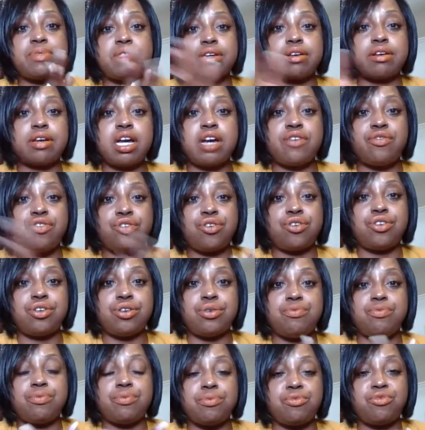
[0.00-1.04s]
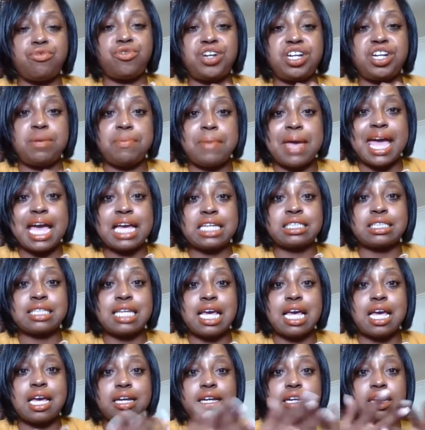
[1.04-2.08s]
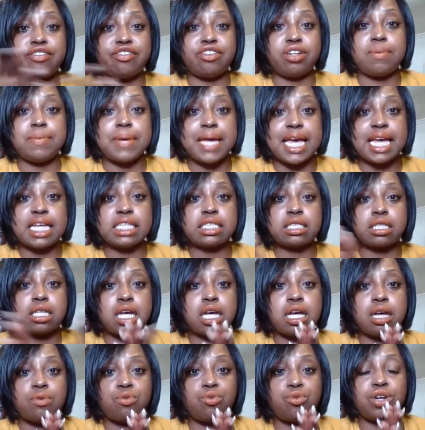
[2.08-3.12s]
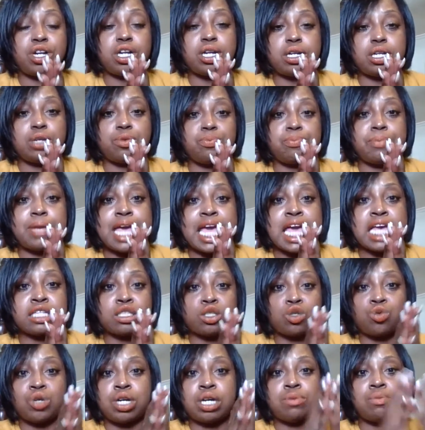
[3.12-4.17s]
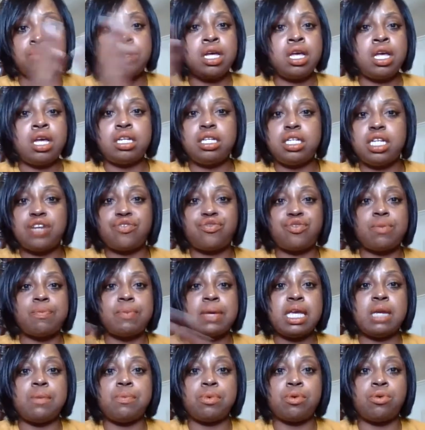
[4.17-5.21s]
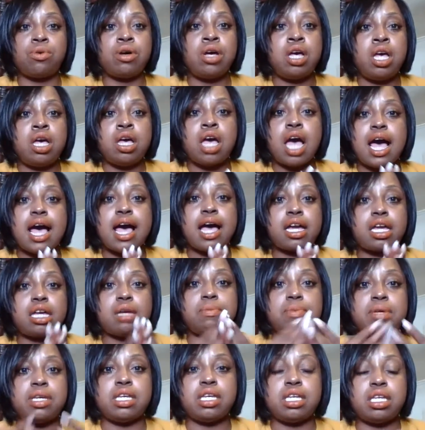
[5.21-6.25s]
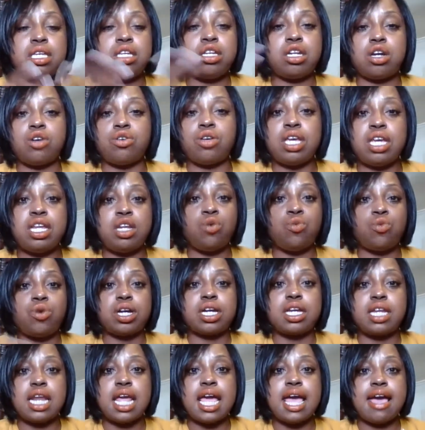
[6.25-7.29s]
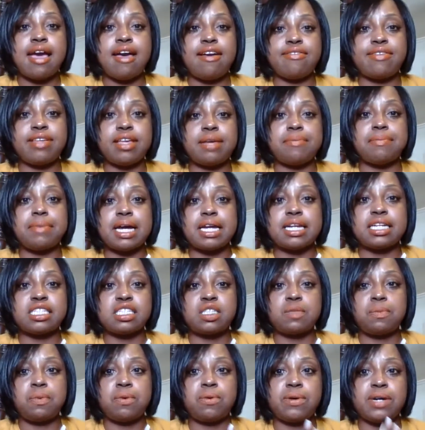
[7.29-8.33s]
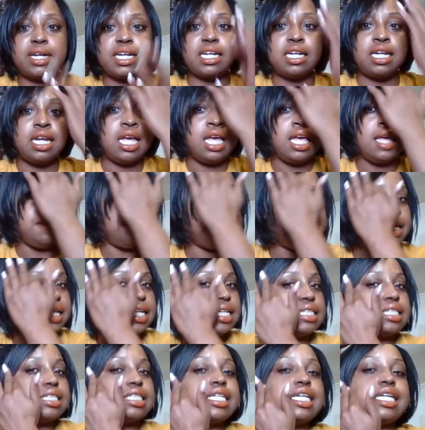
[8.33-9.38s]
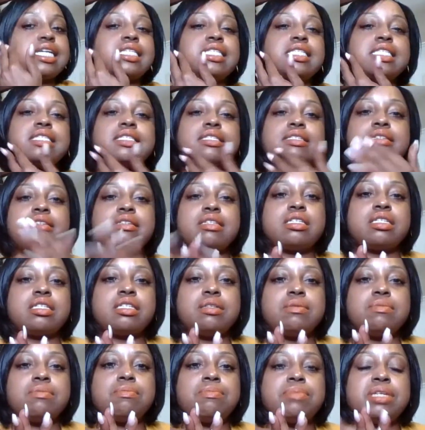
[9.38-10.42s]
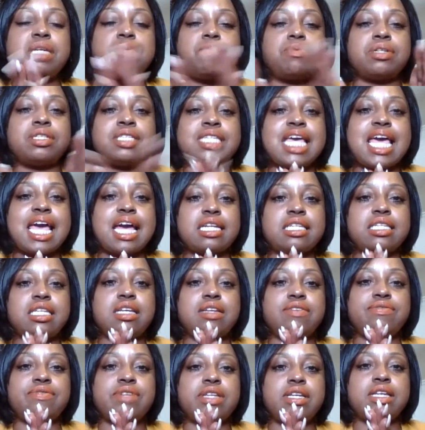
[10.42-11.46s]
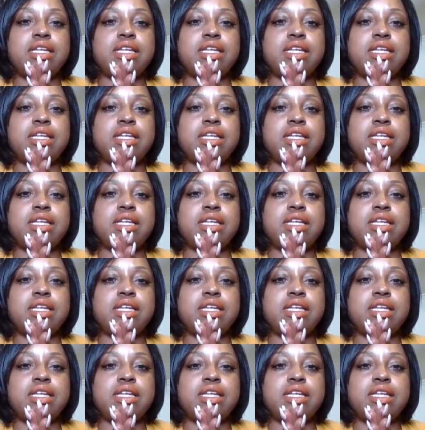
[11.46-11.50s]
to wear your mask cover your mask up, wear your mask around different people. I could be, anyone can have it by this point, but just be protective,